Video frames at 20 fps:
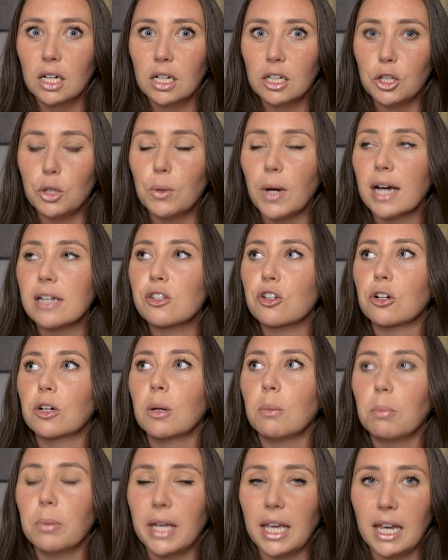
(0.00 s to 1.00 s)
You guys are
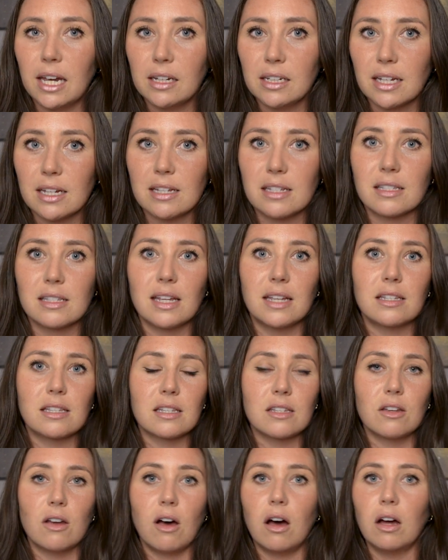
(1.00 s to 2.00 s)
companions.
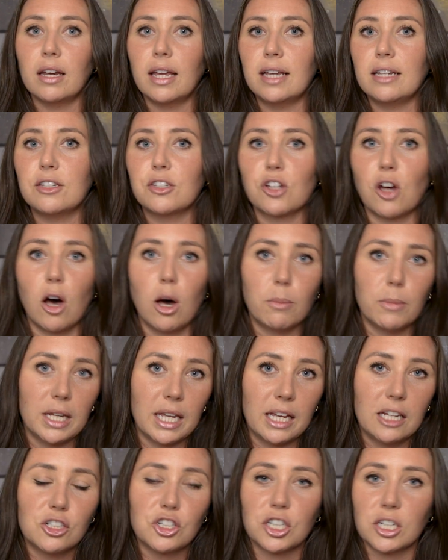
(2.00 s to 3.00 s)
It's not a
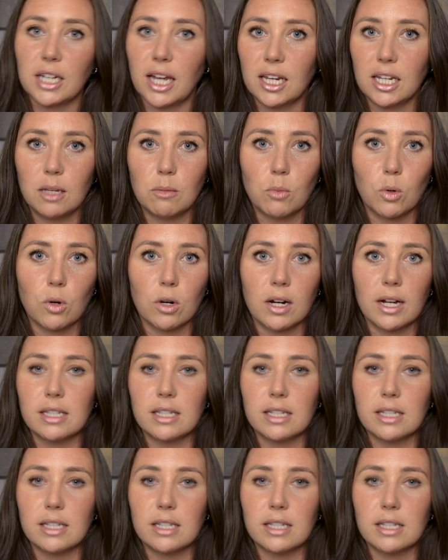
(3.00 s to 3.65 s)
domination anymore.